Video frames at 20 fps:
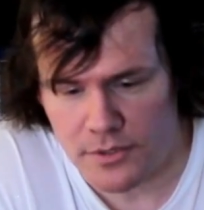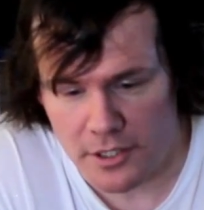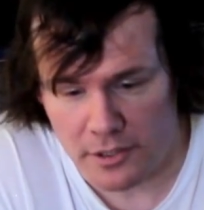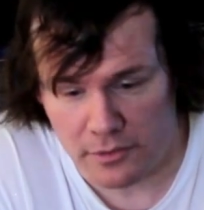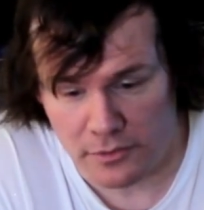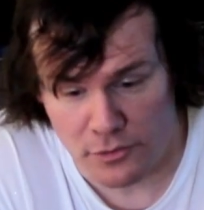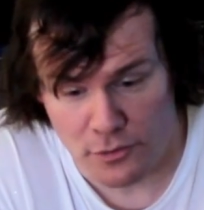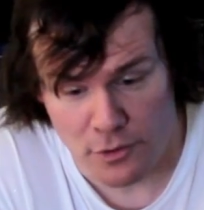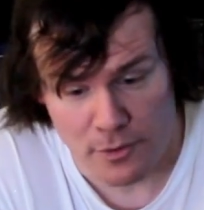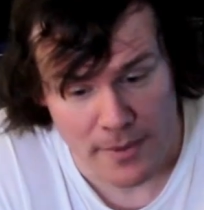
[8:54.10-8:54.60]

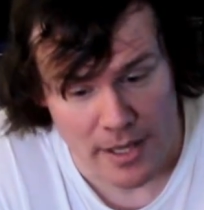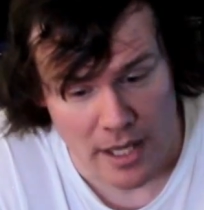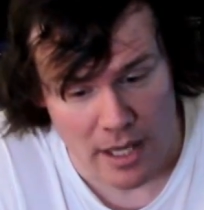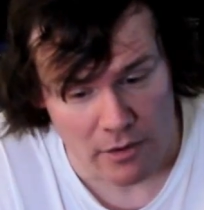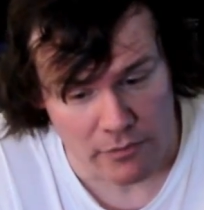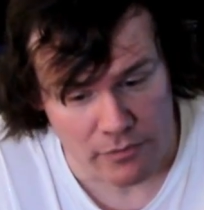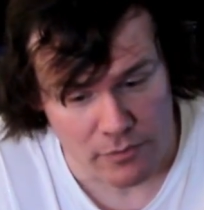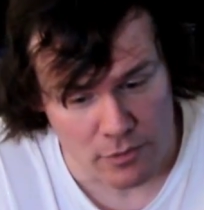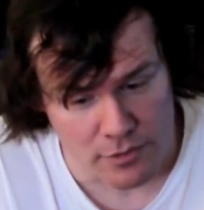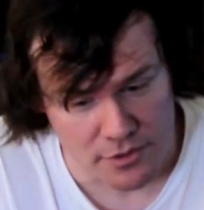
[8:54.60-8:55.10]
Turteltaub,
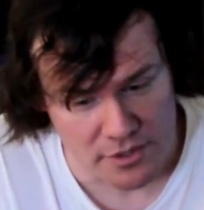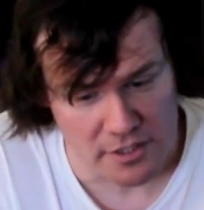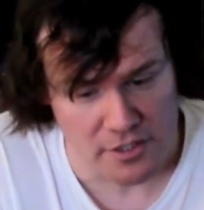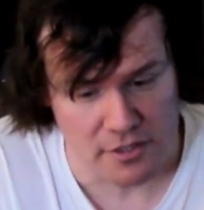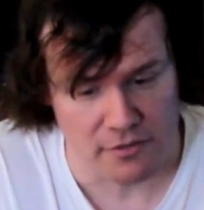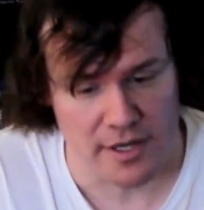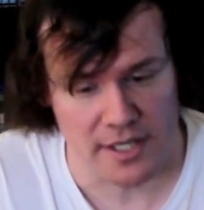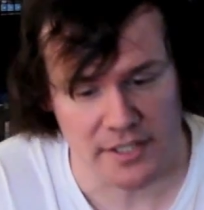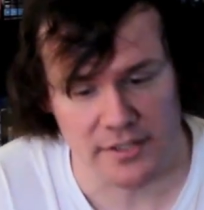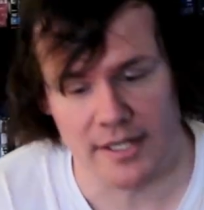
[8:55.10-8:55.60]
of course, the
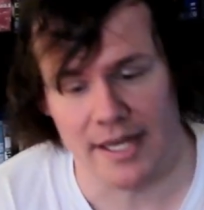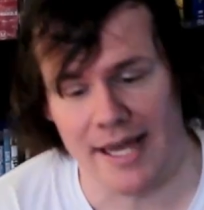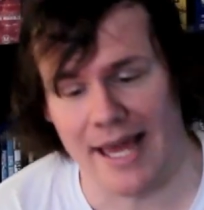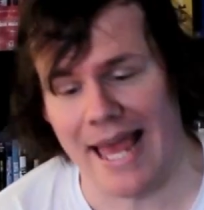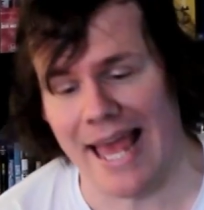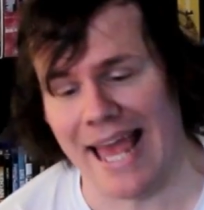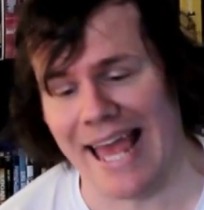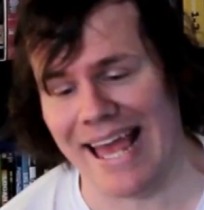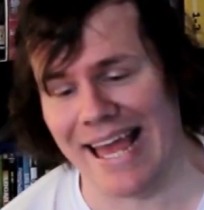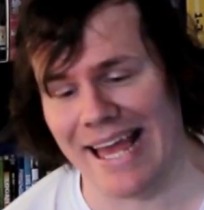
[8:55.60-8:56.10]
director,
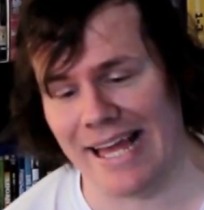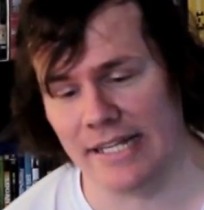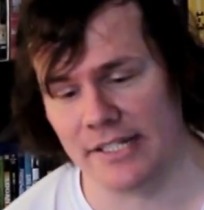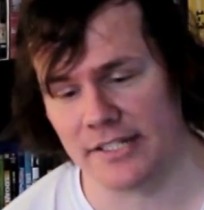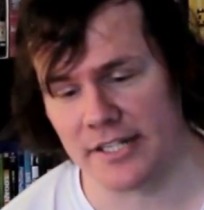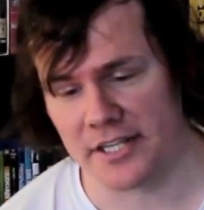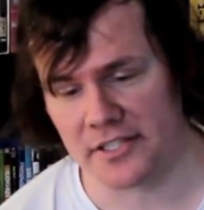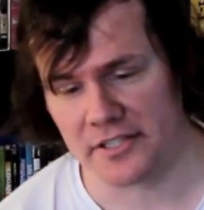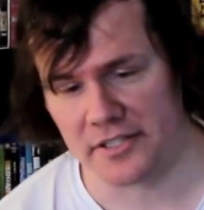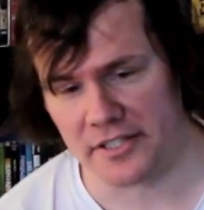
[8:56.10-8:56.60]
and
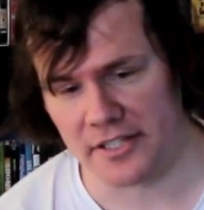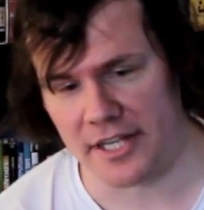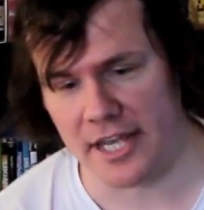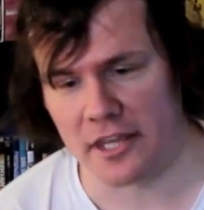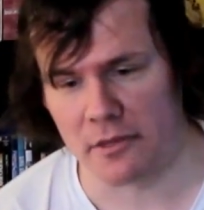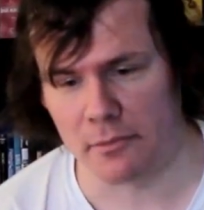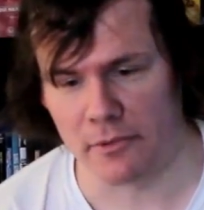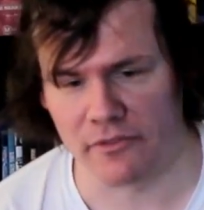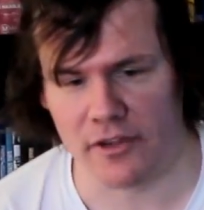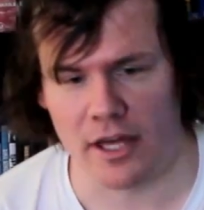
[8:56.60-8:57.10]
Jason
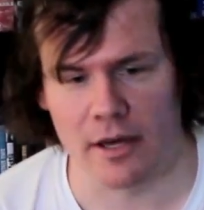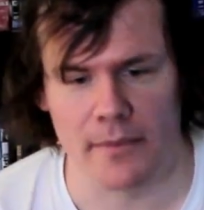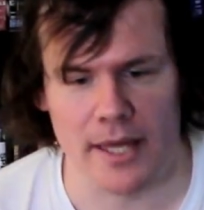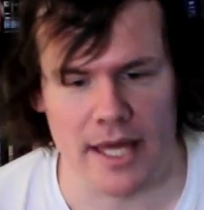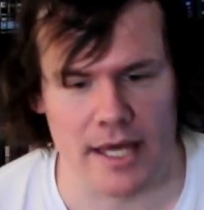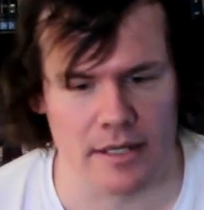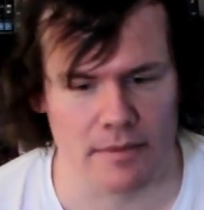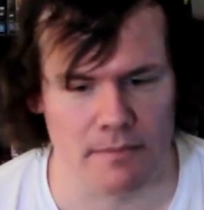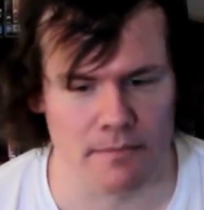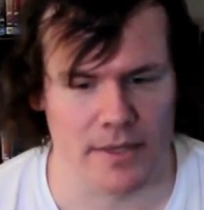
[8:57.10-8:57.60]
Statham have come
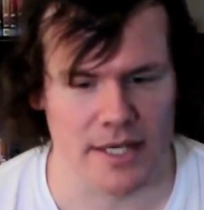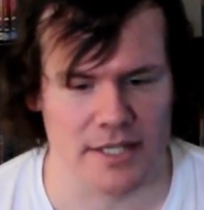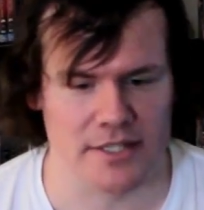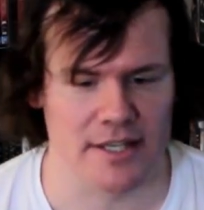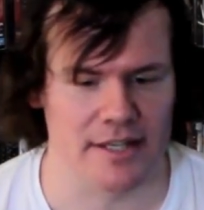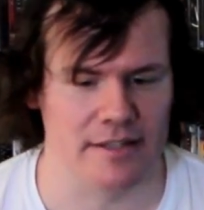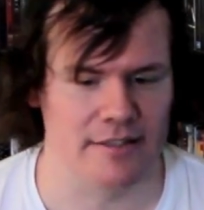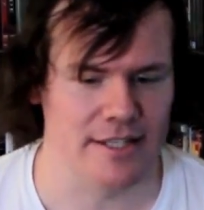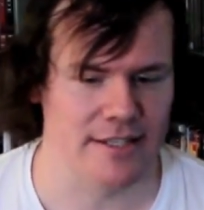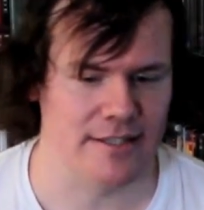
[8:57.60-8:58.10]
out and
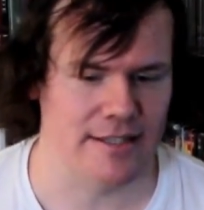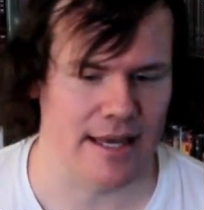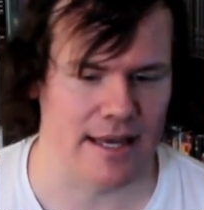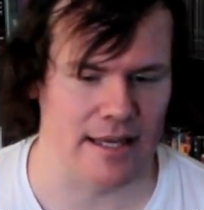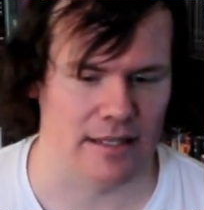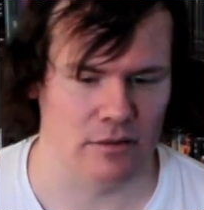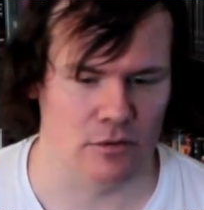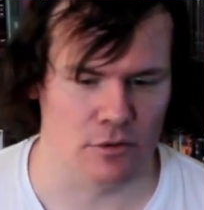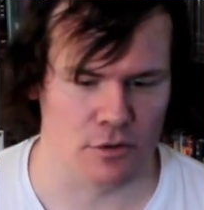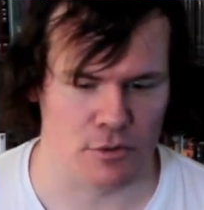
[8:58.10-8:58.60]
basically
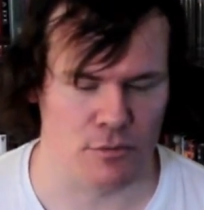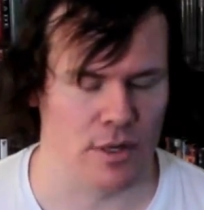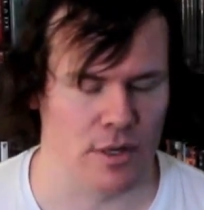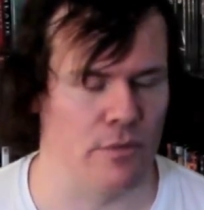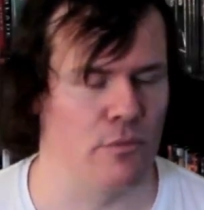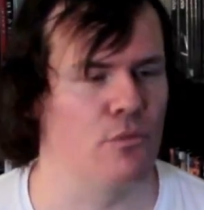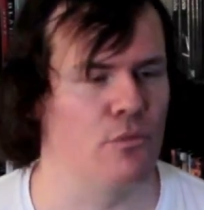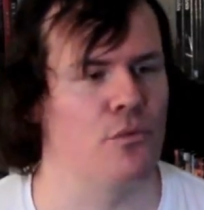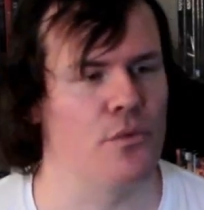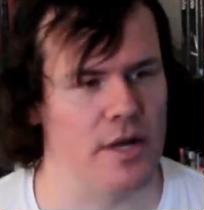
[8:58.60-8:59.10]
said, look,
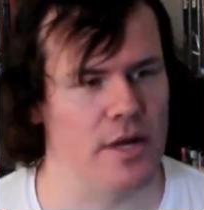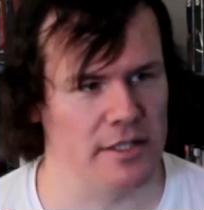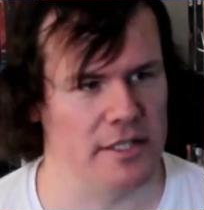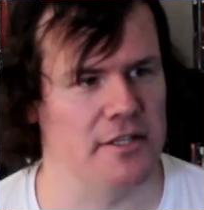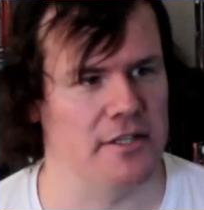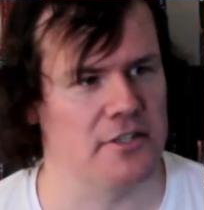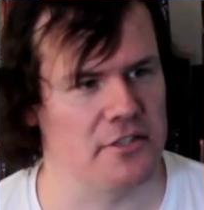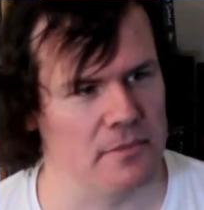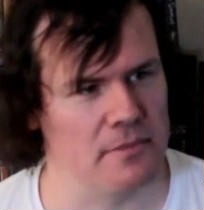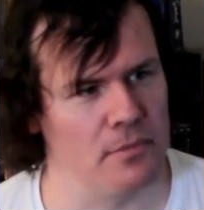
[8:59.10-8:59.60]
we're really
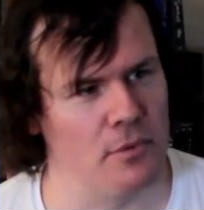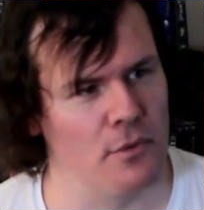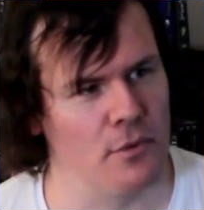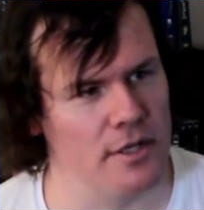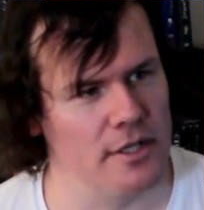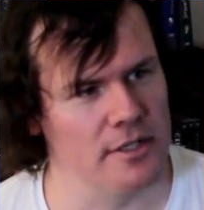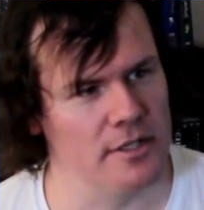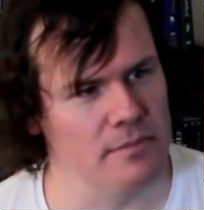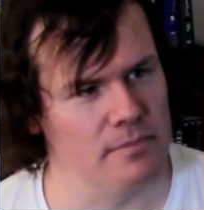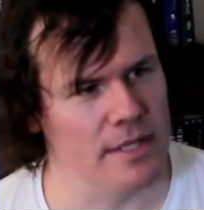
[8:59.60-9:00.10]

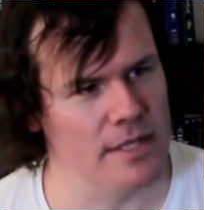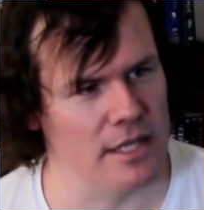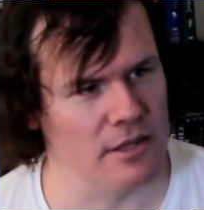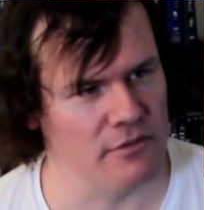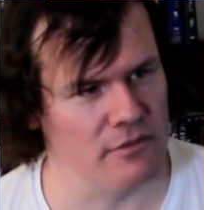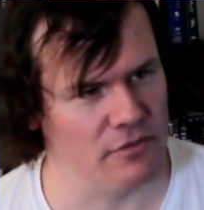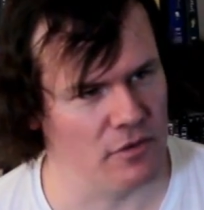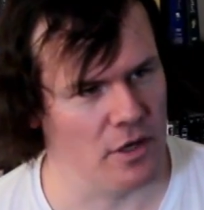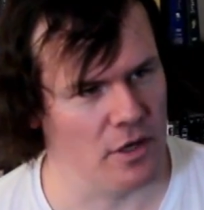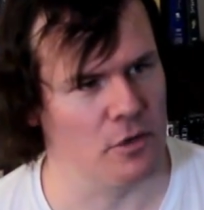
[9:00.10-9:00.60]
disappointed in the
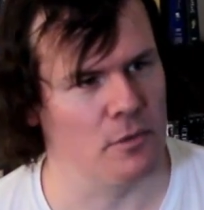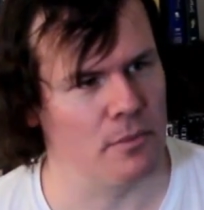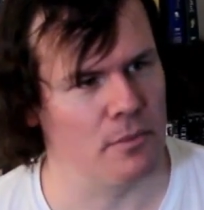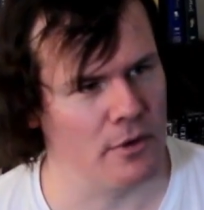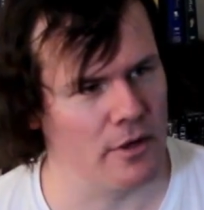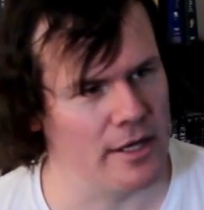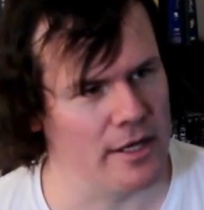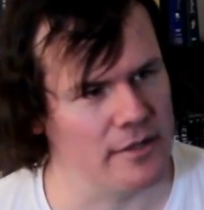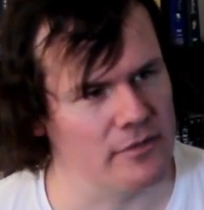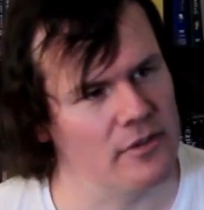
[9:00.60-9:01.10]
final
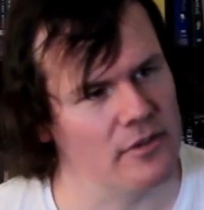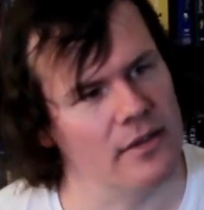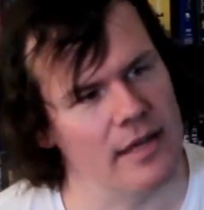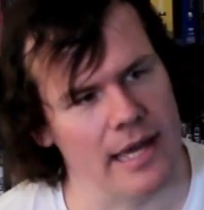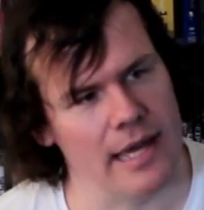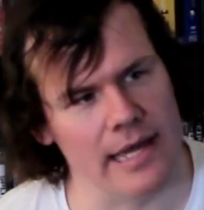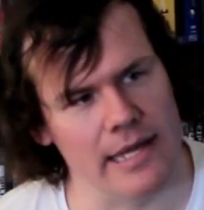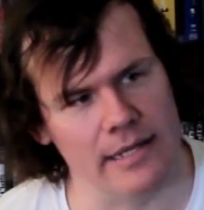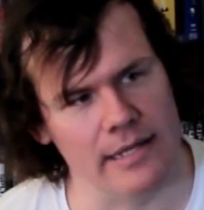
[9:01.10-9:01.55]
product. And,